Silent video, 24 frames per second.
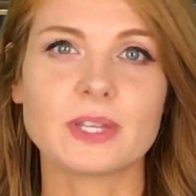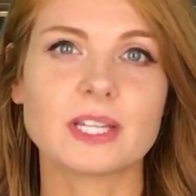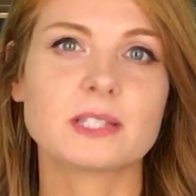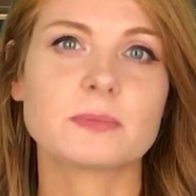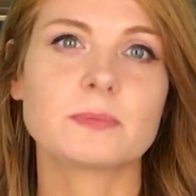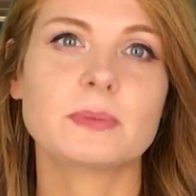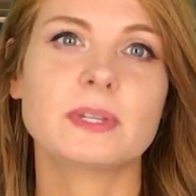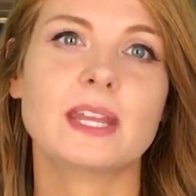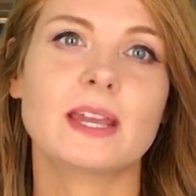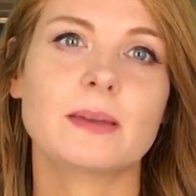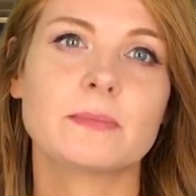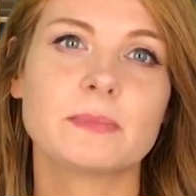It's
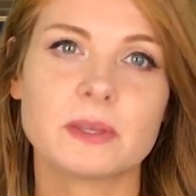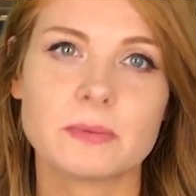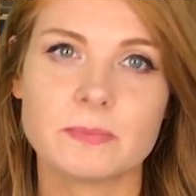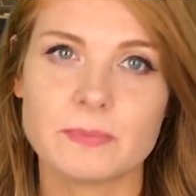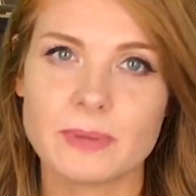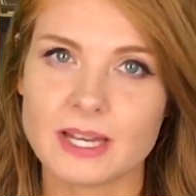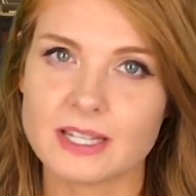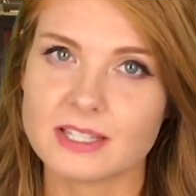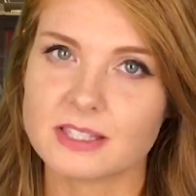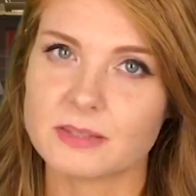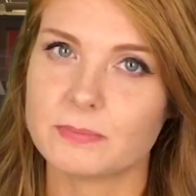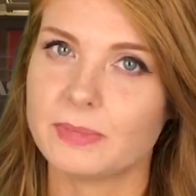been named the
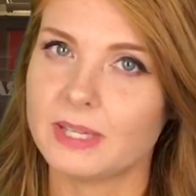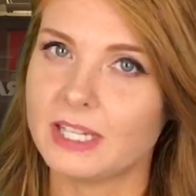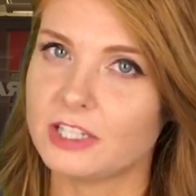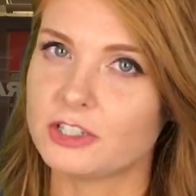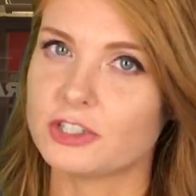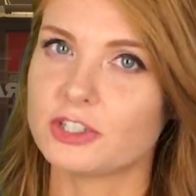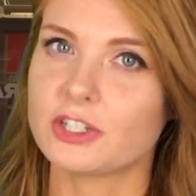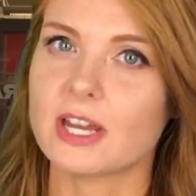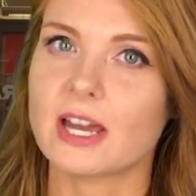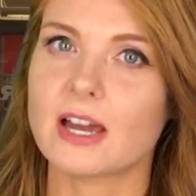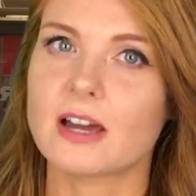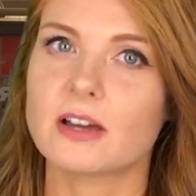best
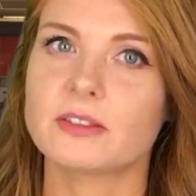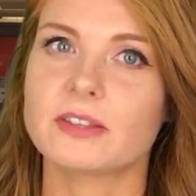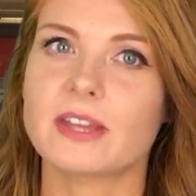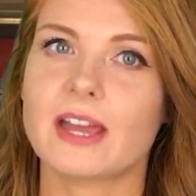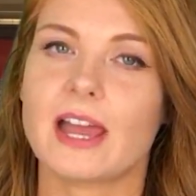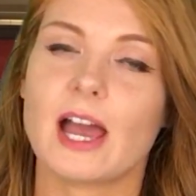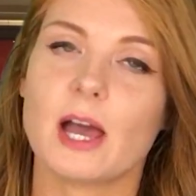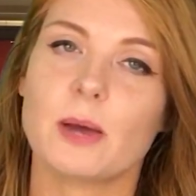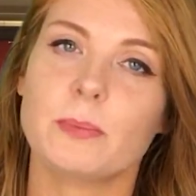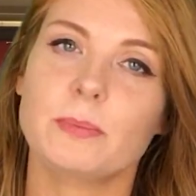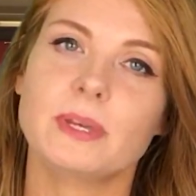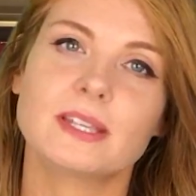beach town, the
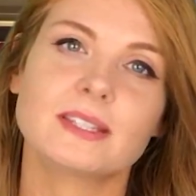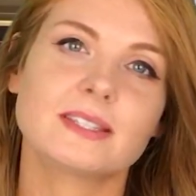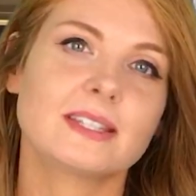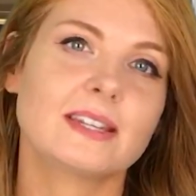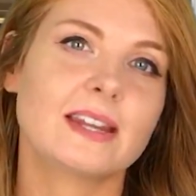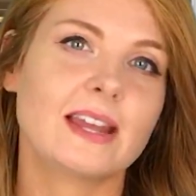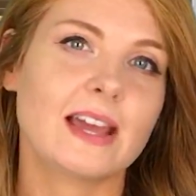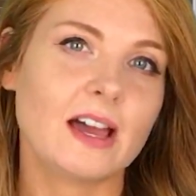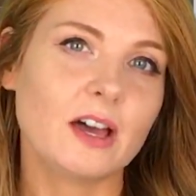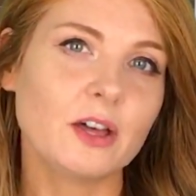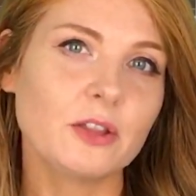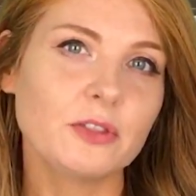happiest
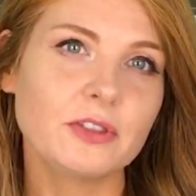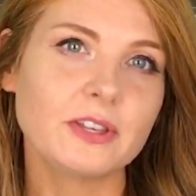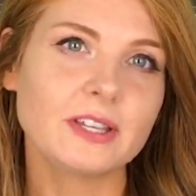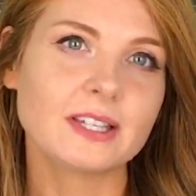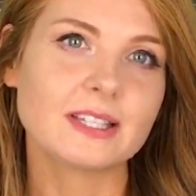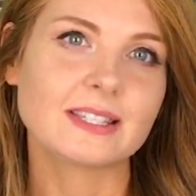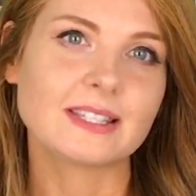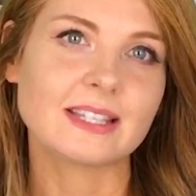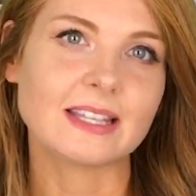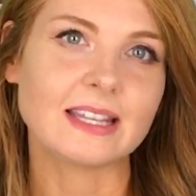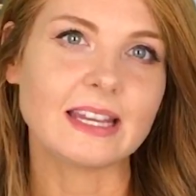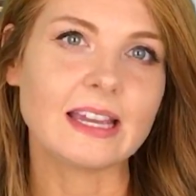and
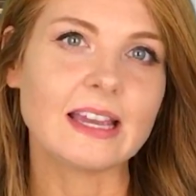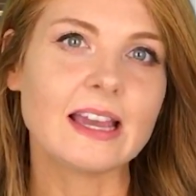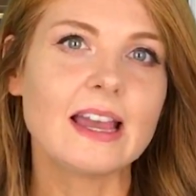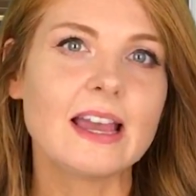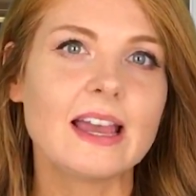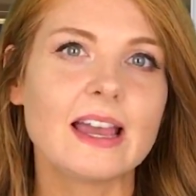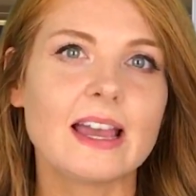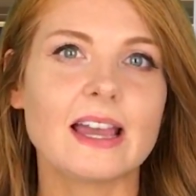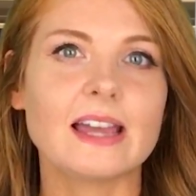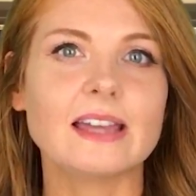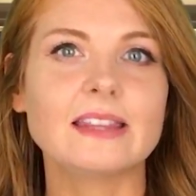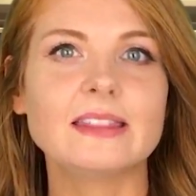healthiest city,
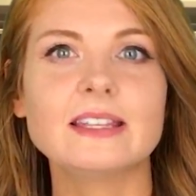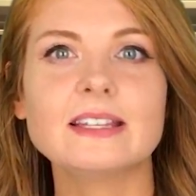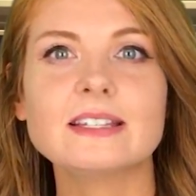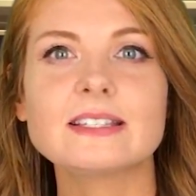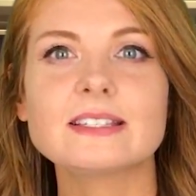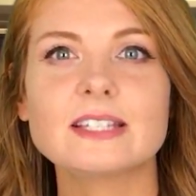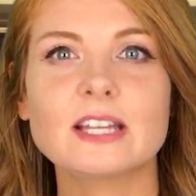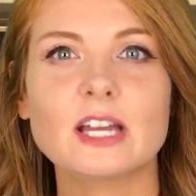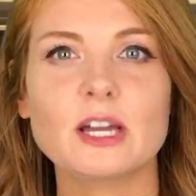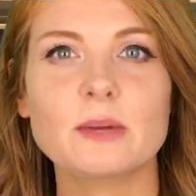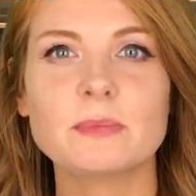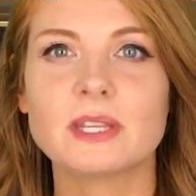and this
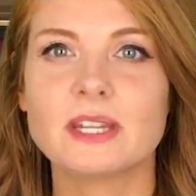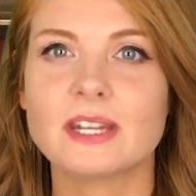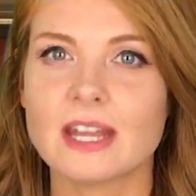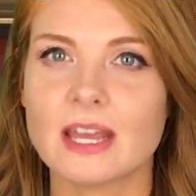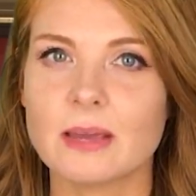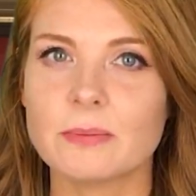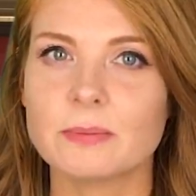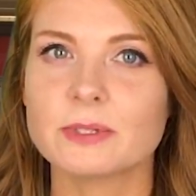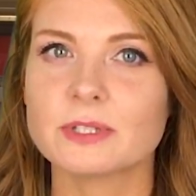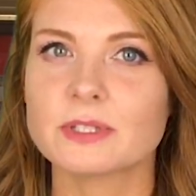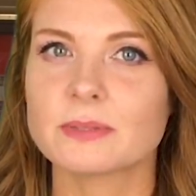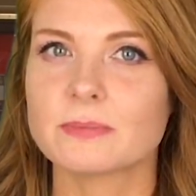time the
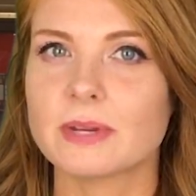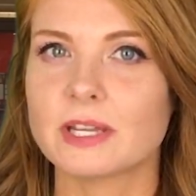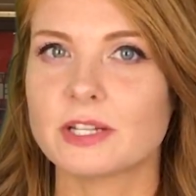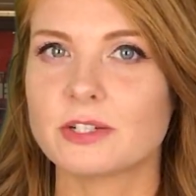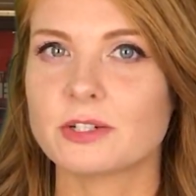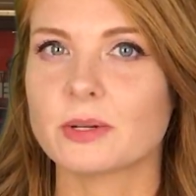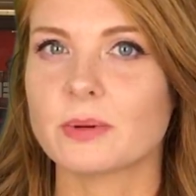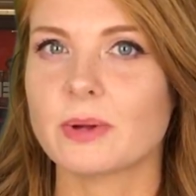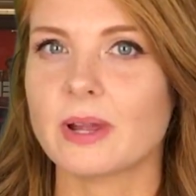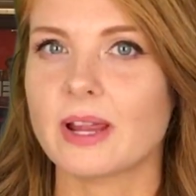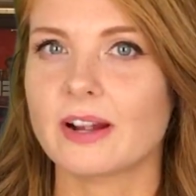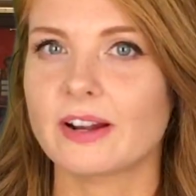Naples
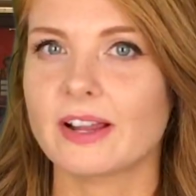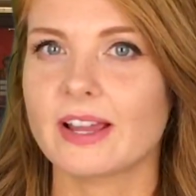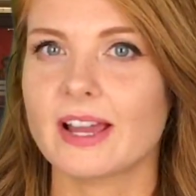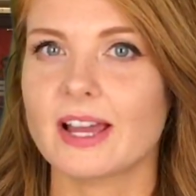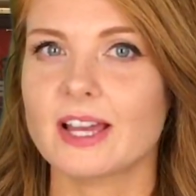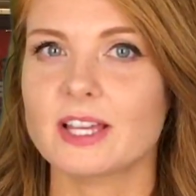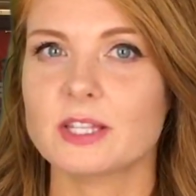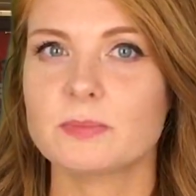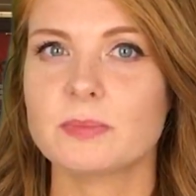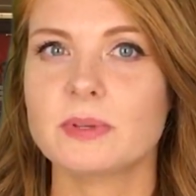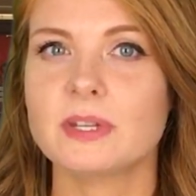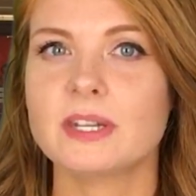metro area
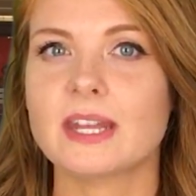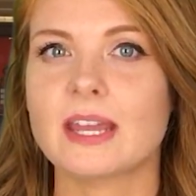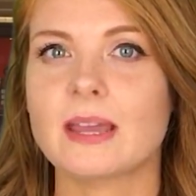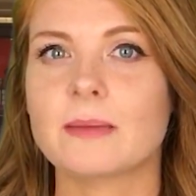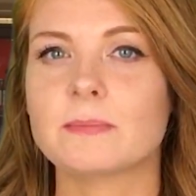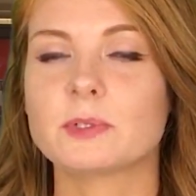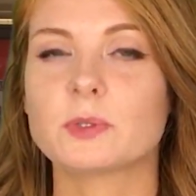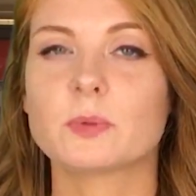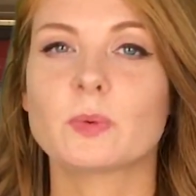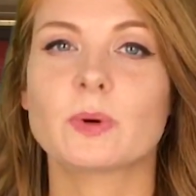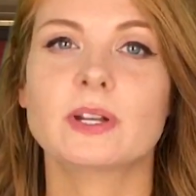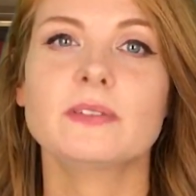has been
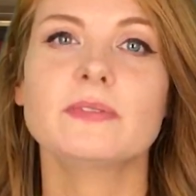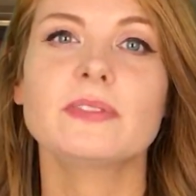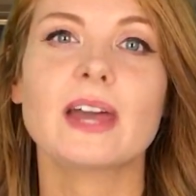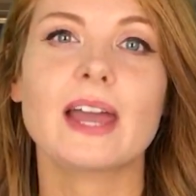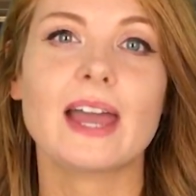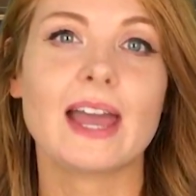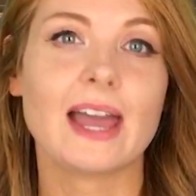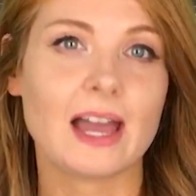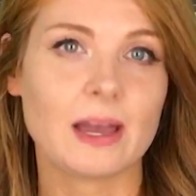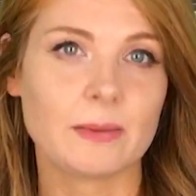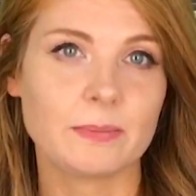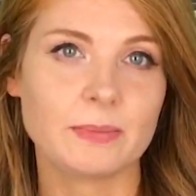named one of the
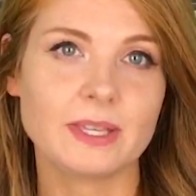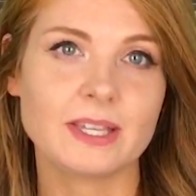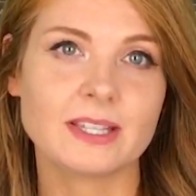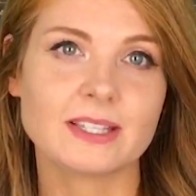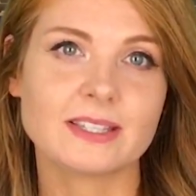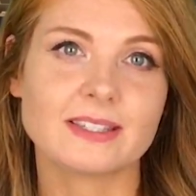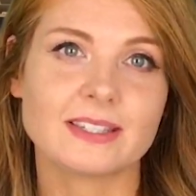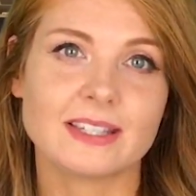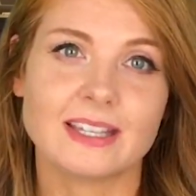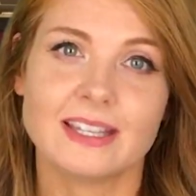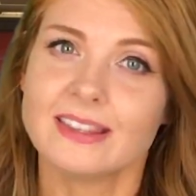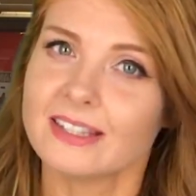
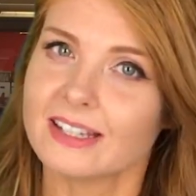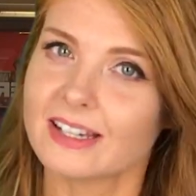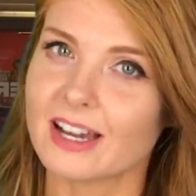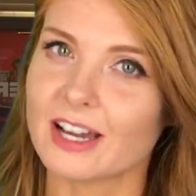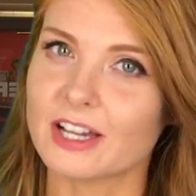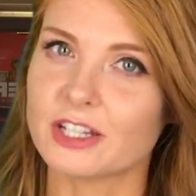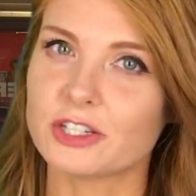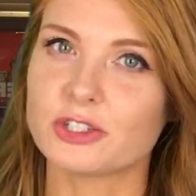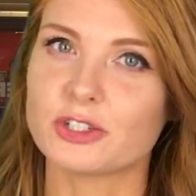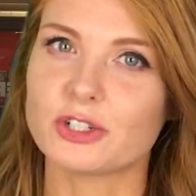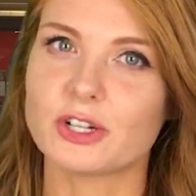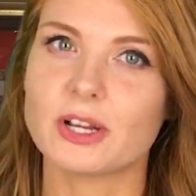happiest in the
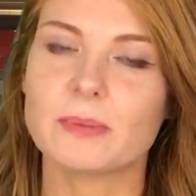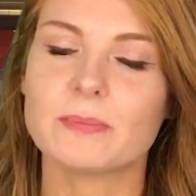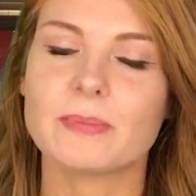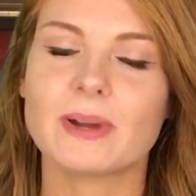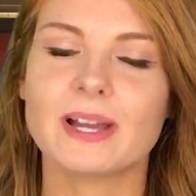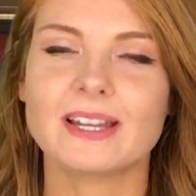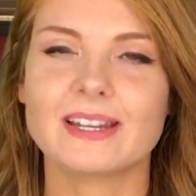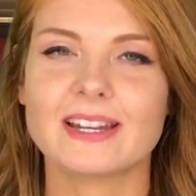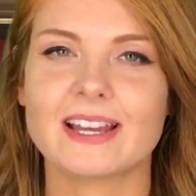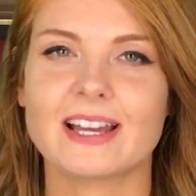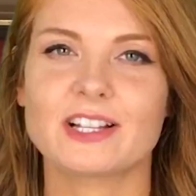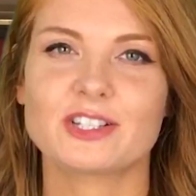country
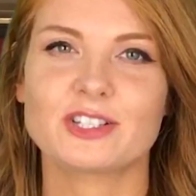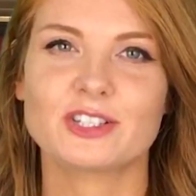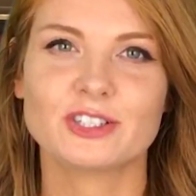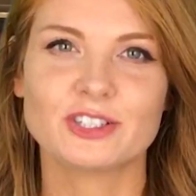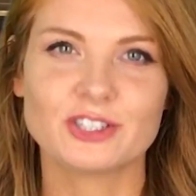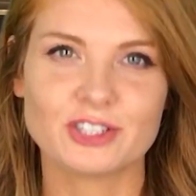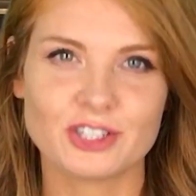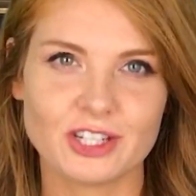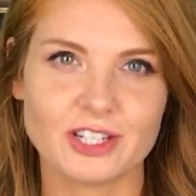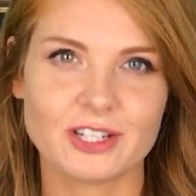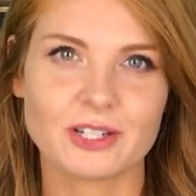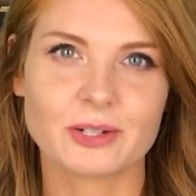by
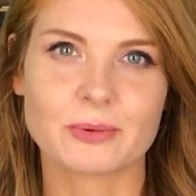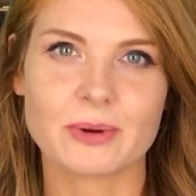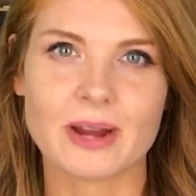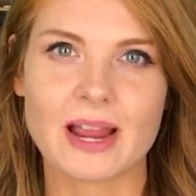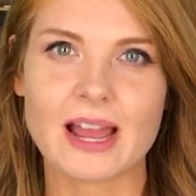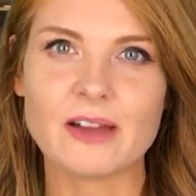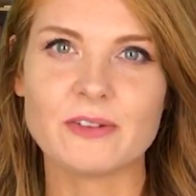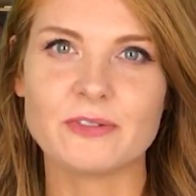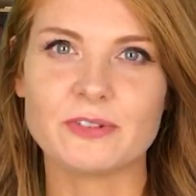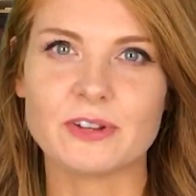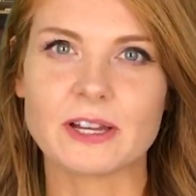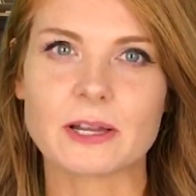National
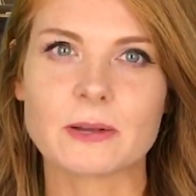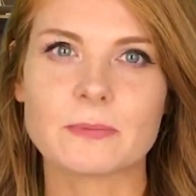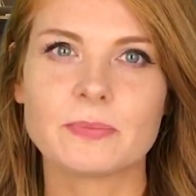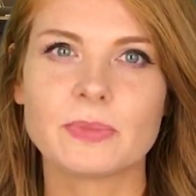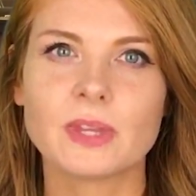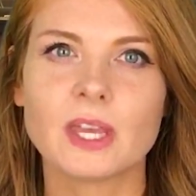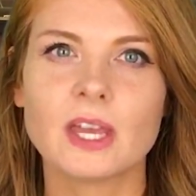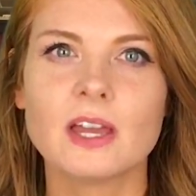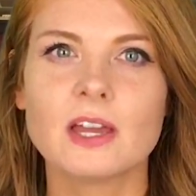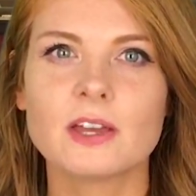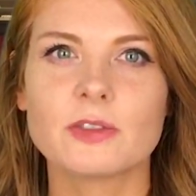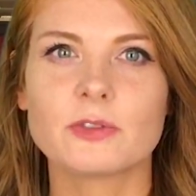Geographic.
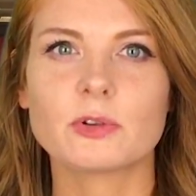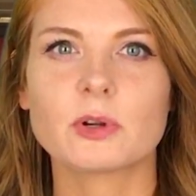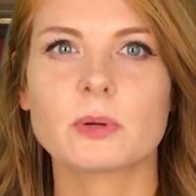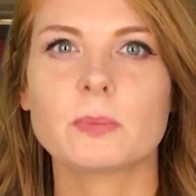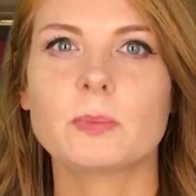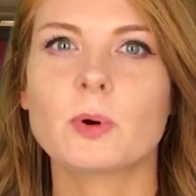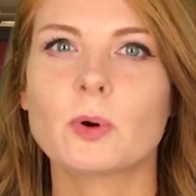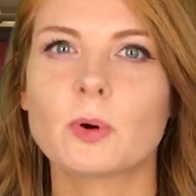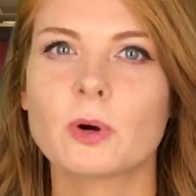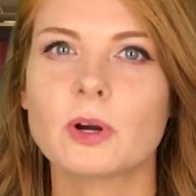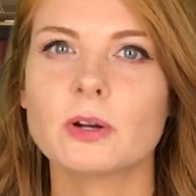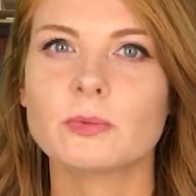The
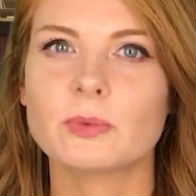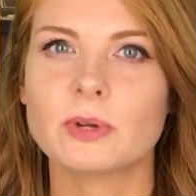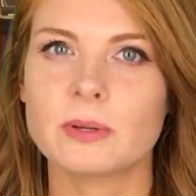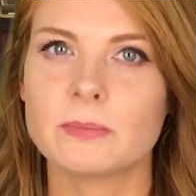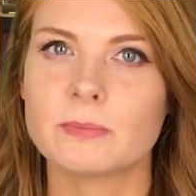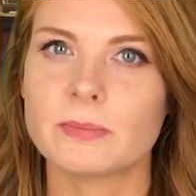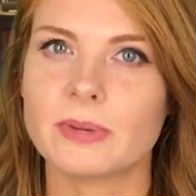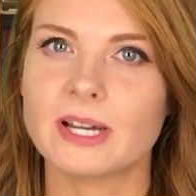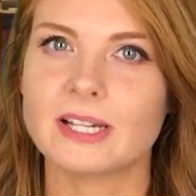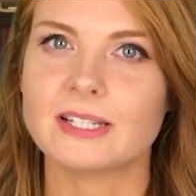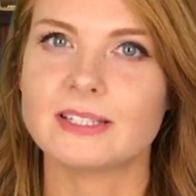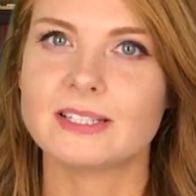report,
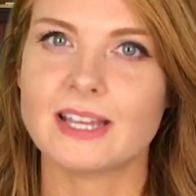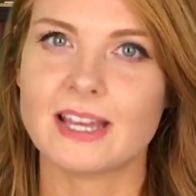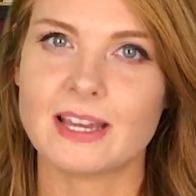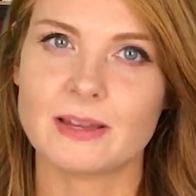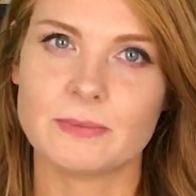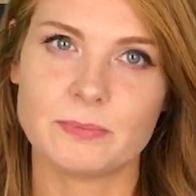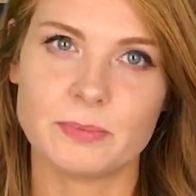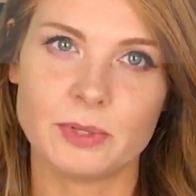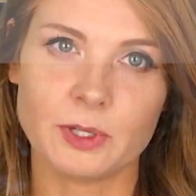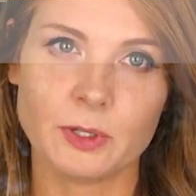written by Dan